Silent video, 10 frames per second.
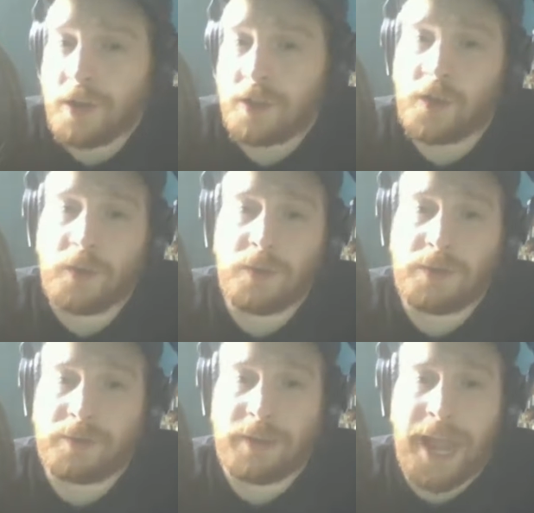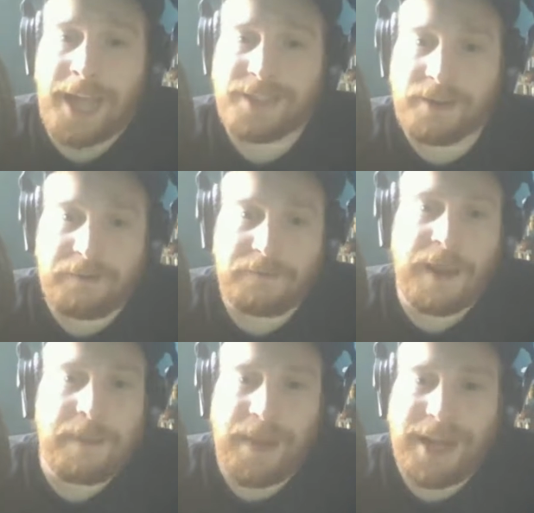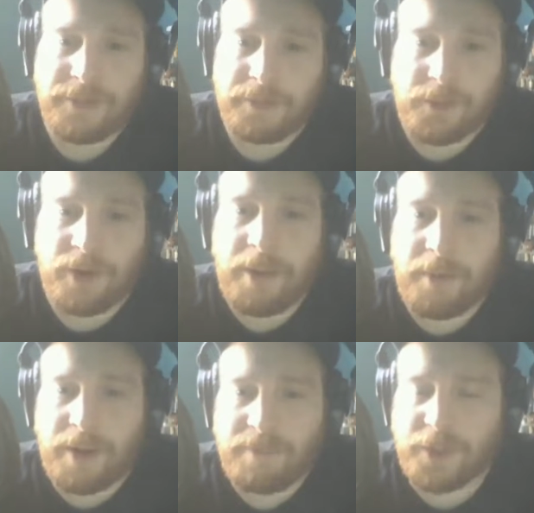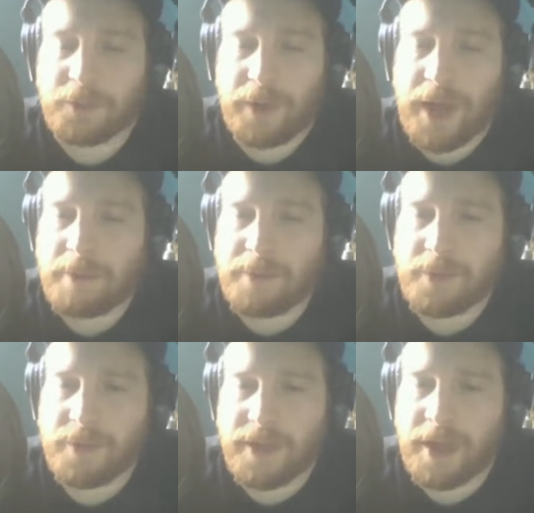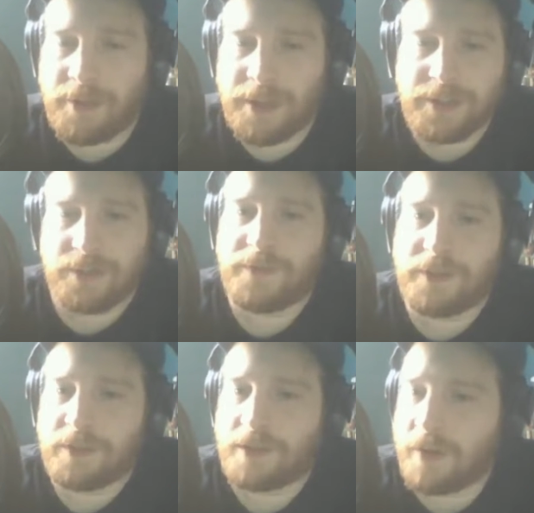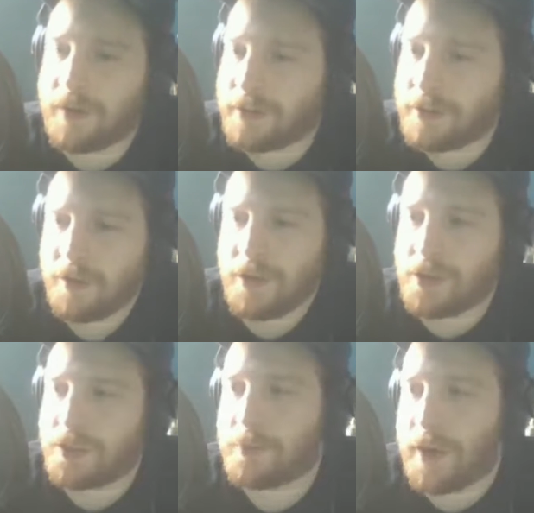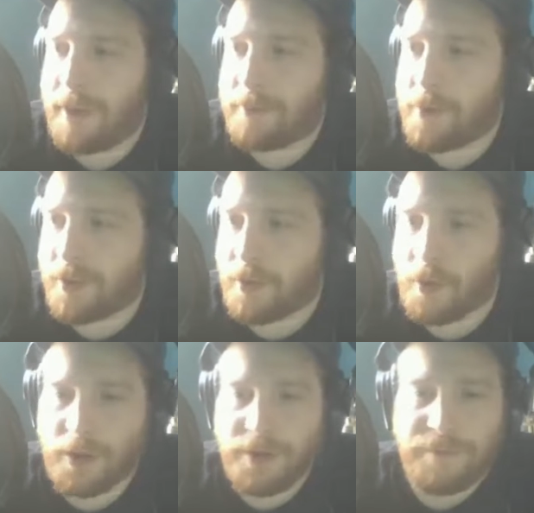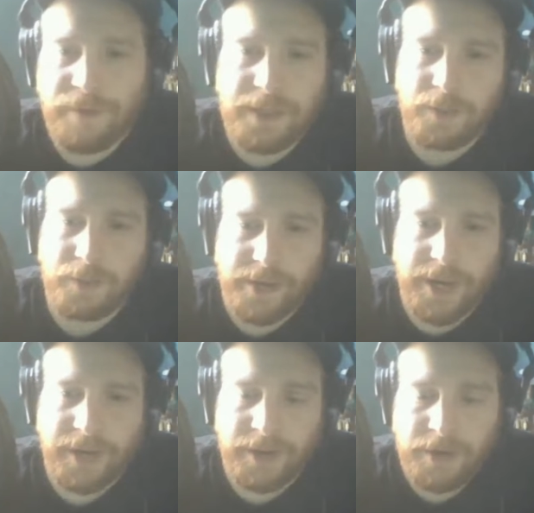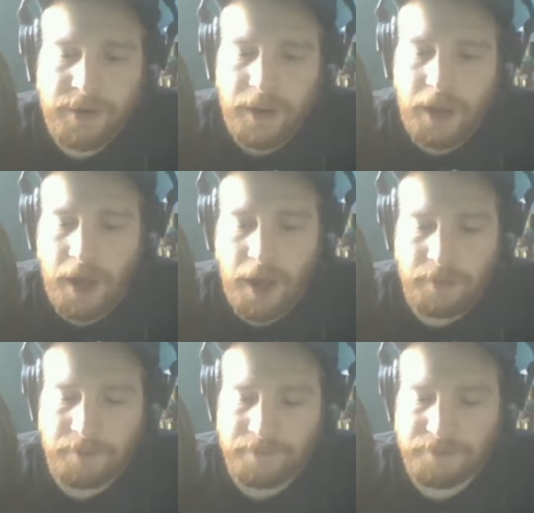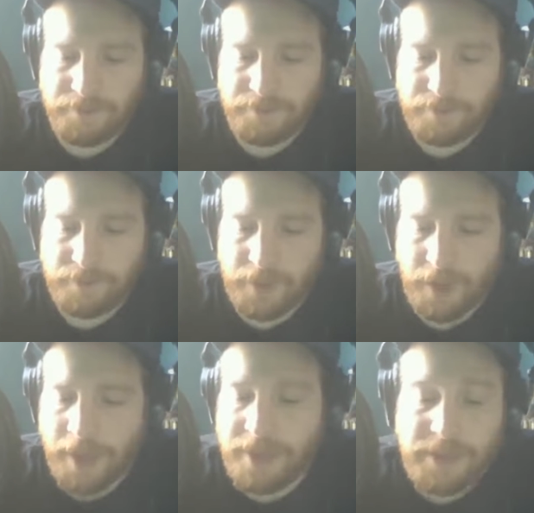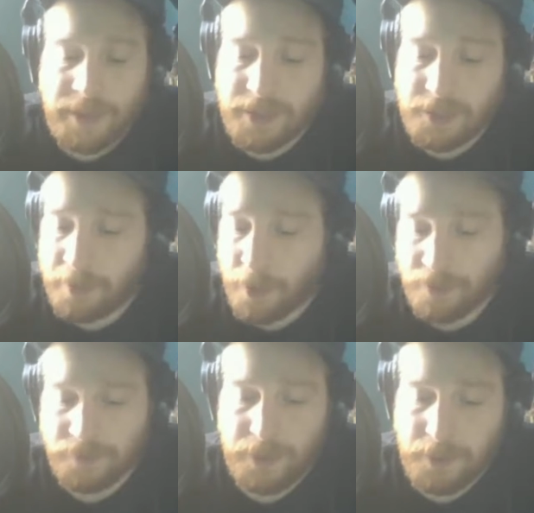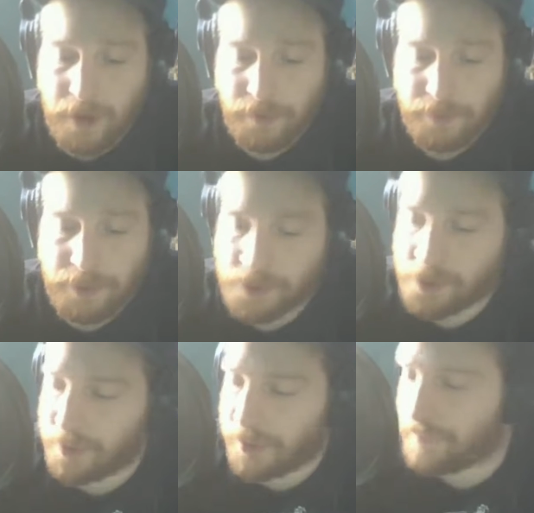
So as a Fight Pass subscriber, I'm super happy with how that service is going and super happy with the quality of fights that we're getting. I think that this boded really well for these 2 young